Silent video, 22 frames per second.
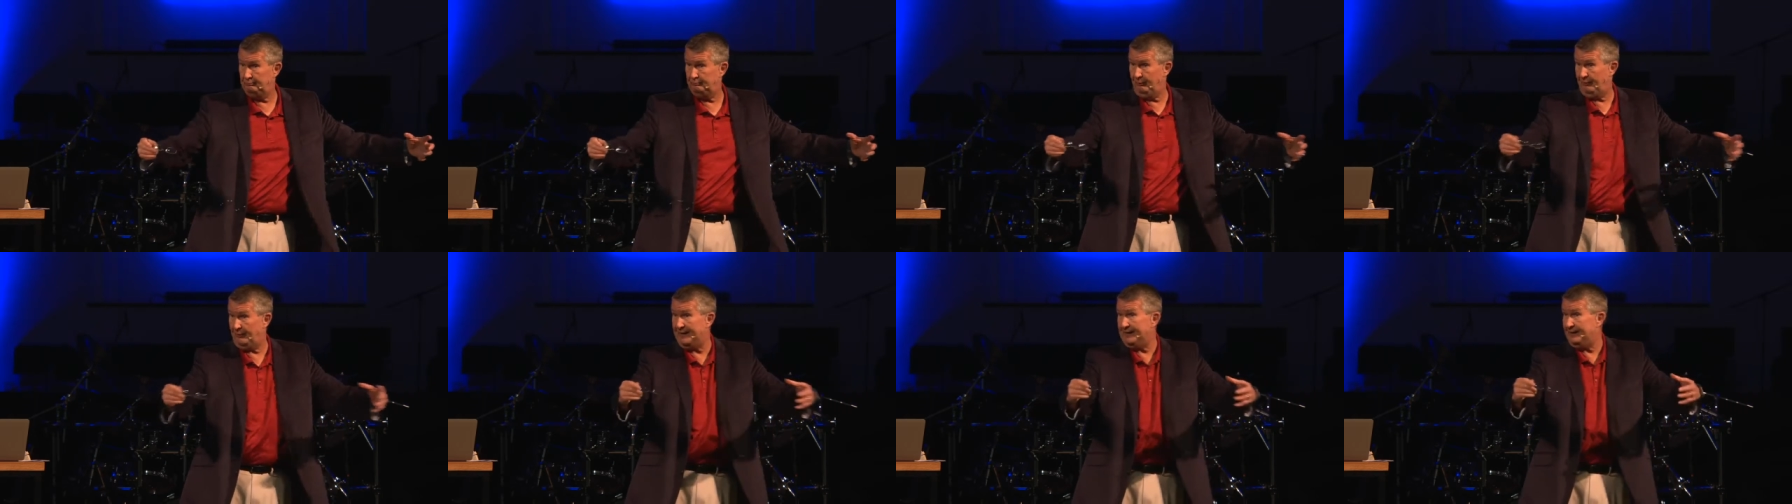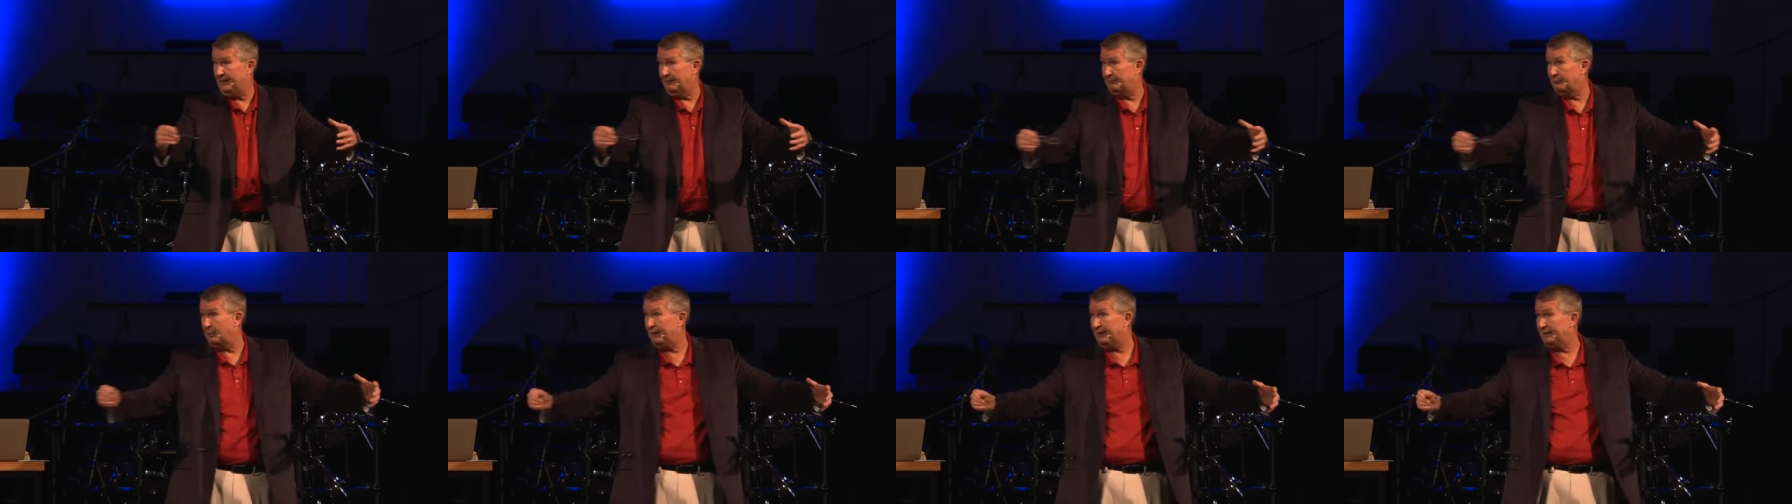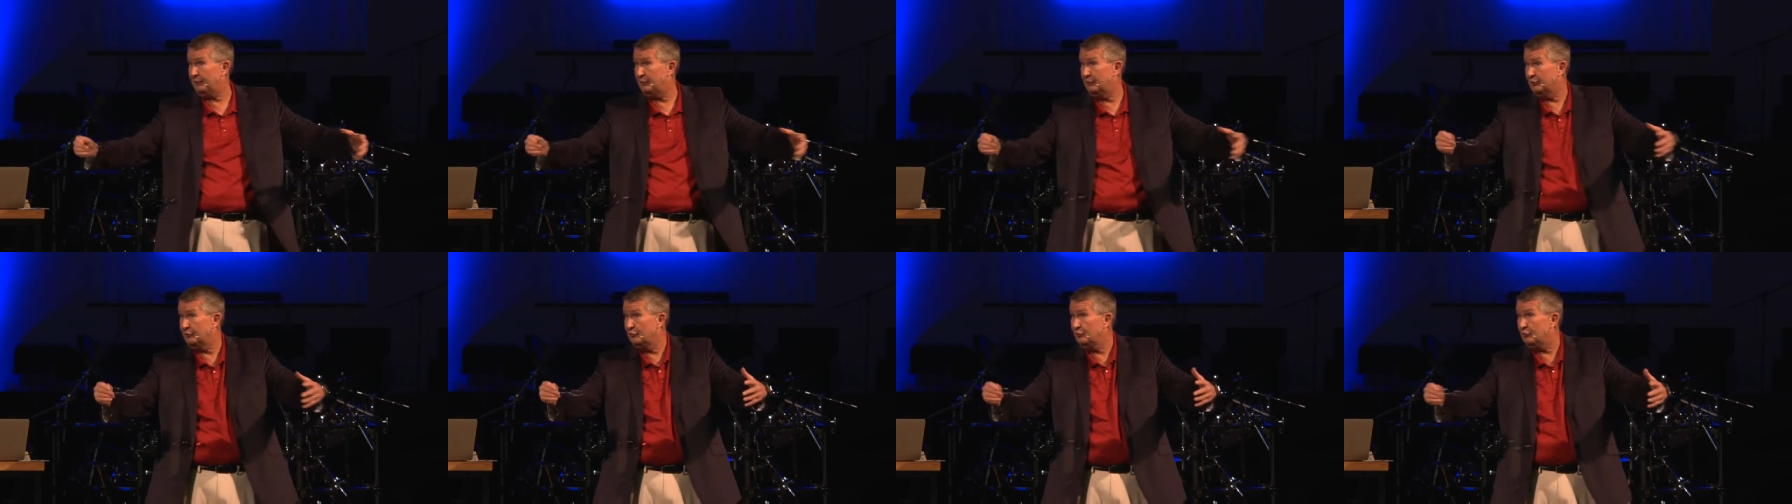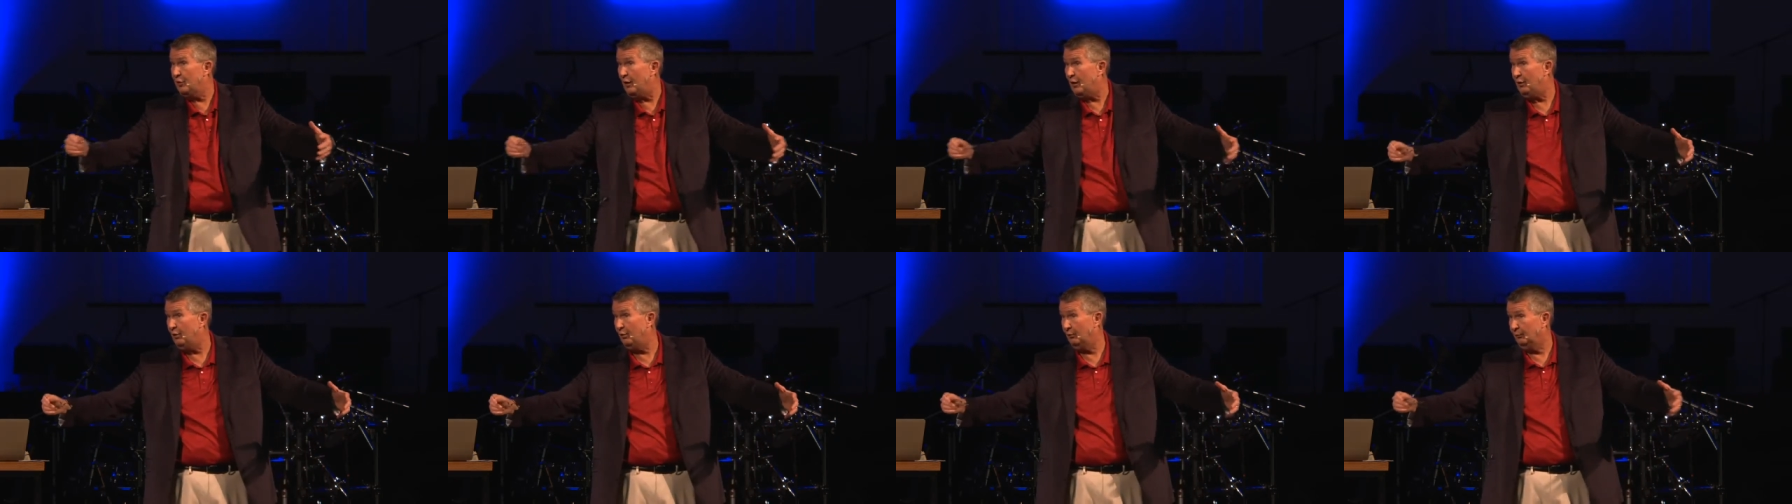thing of bricks and
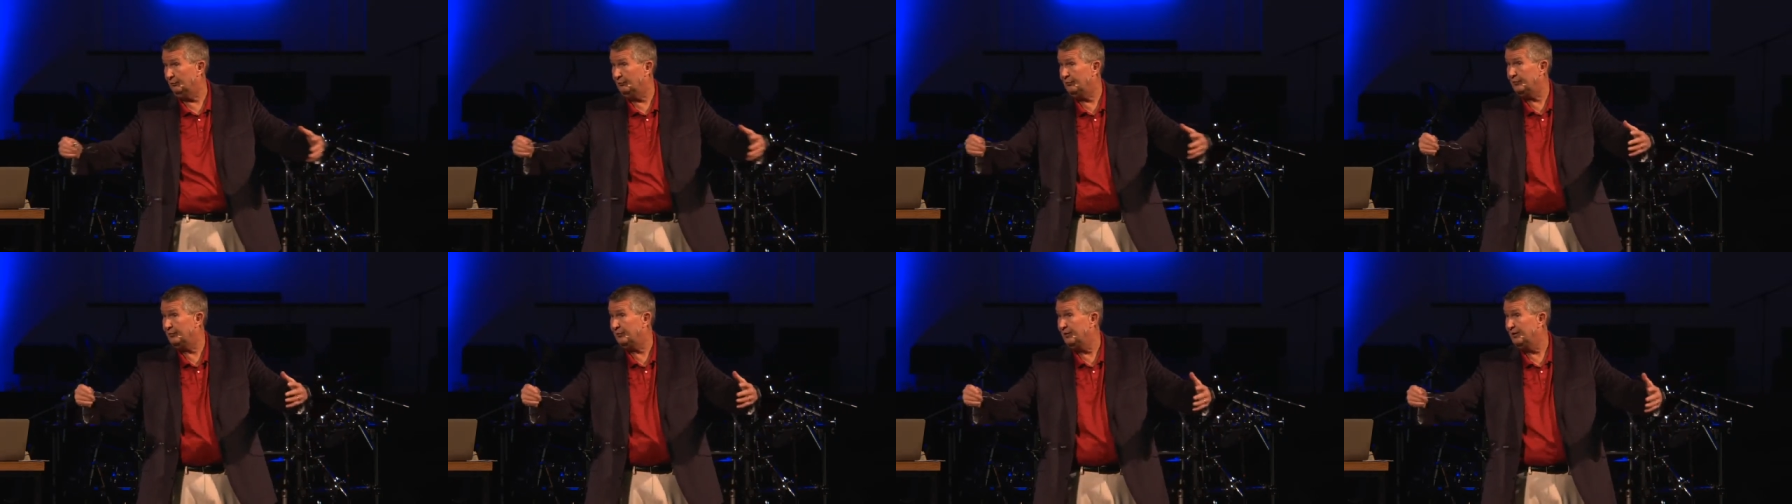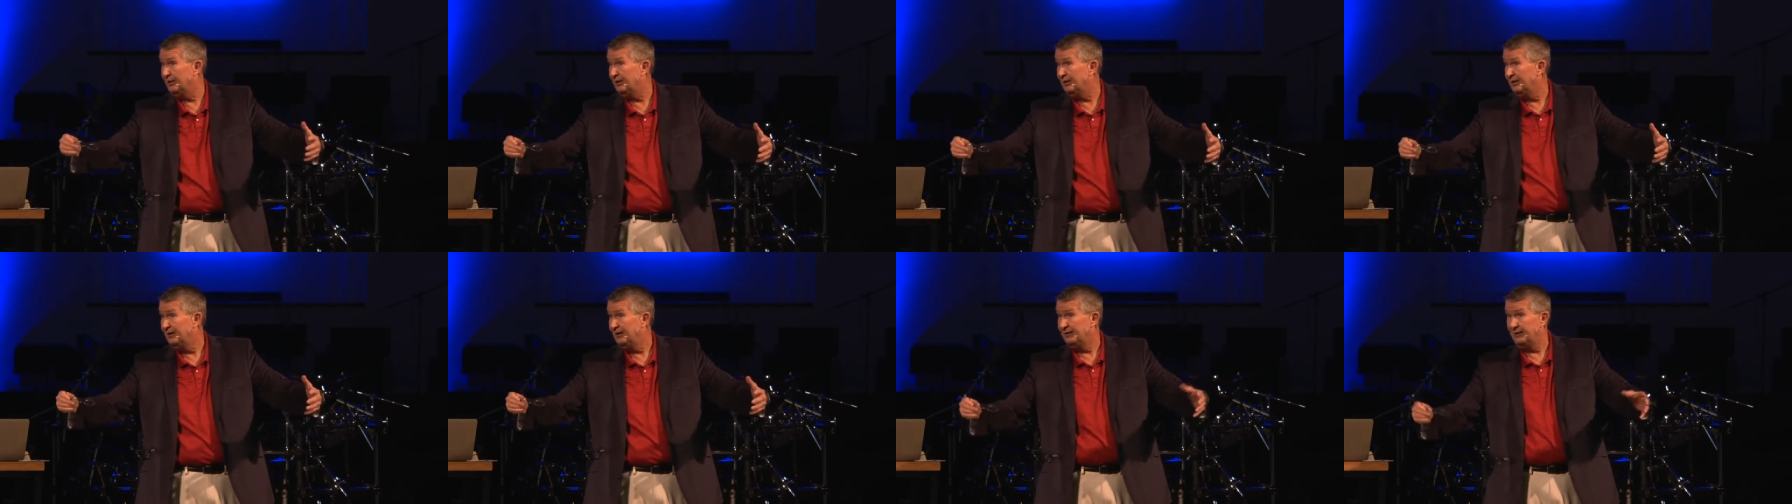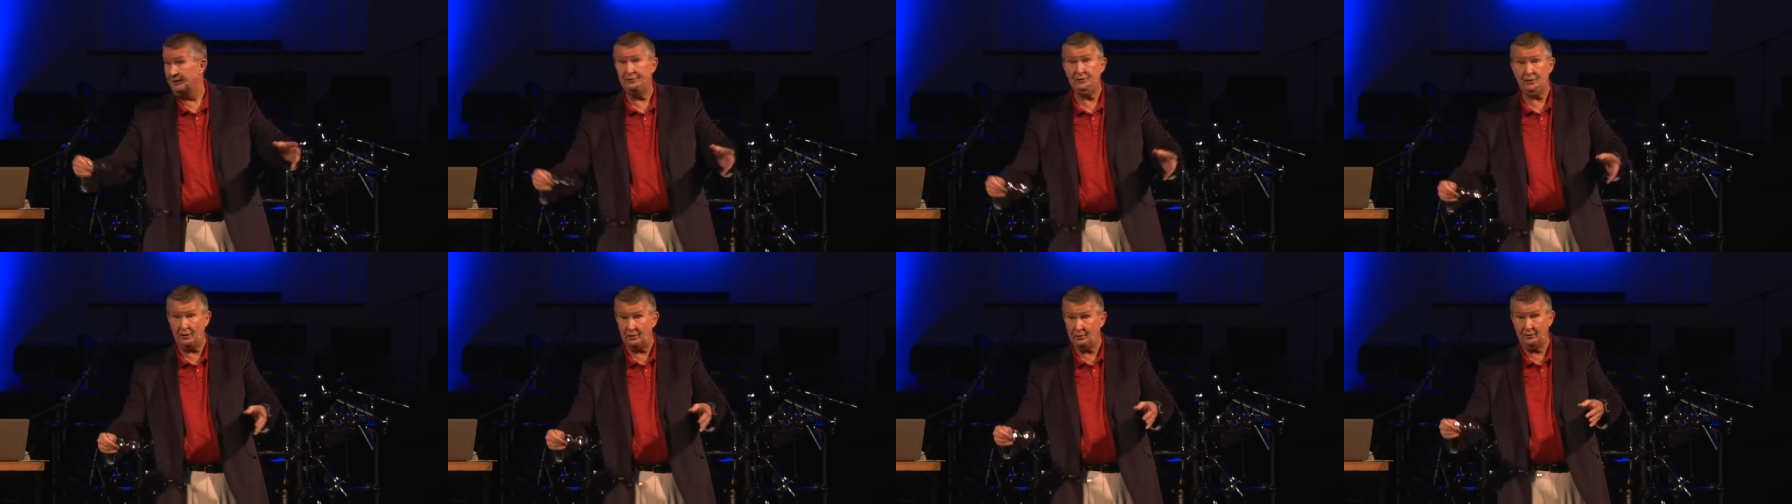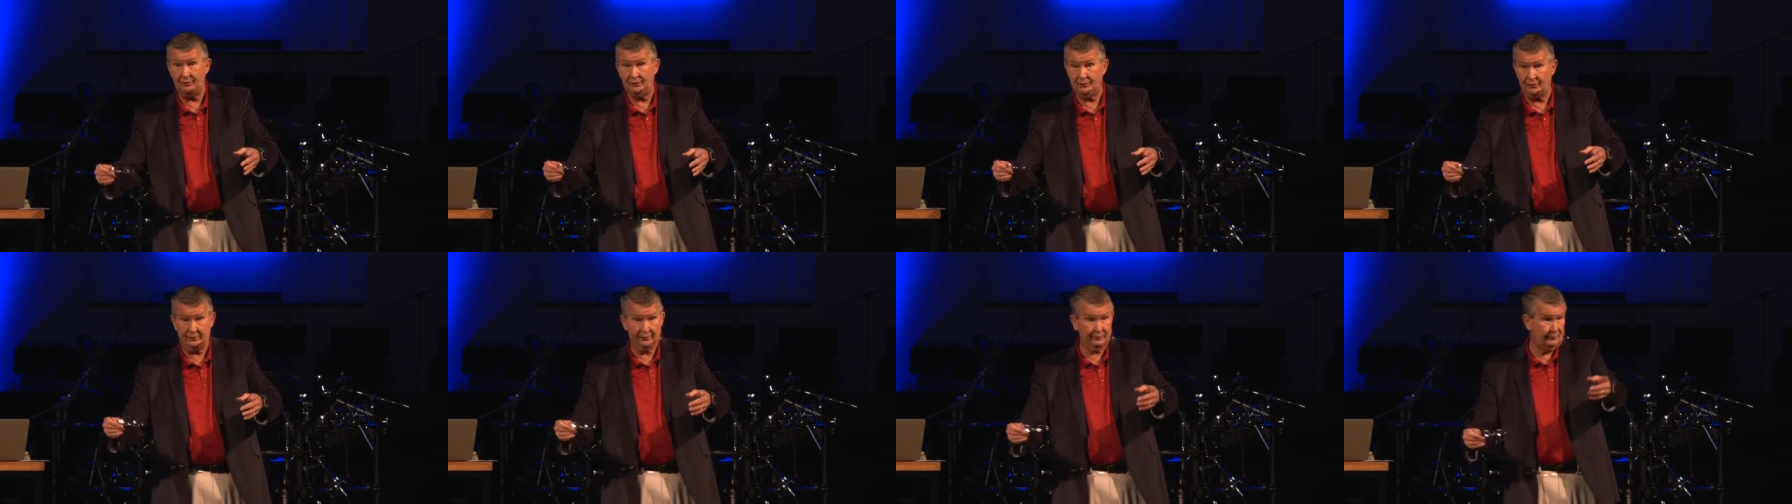stones the
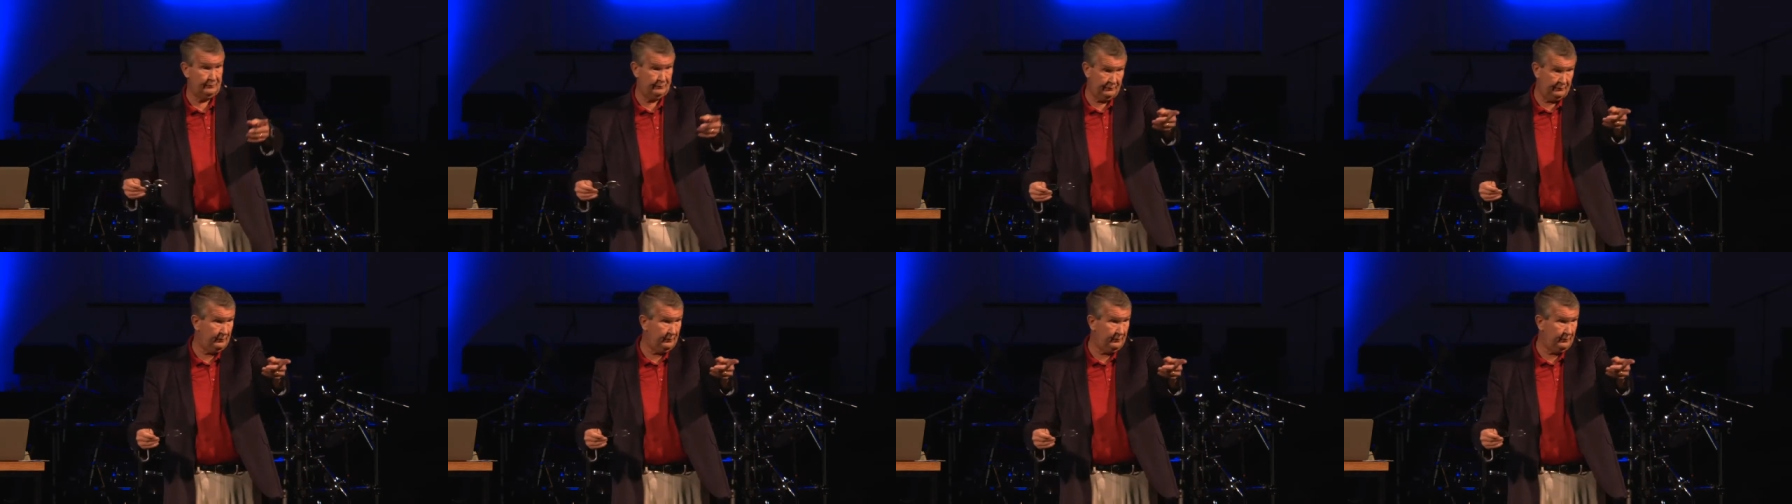church is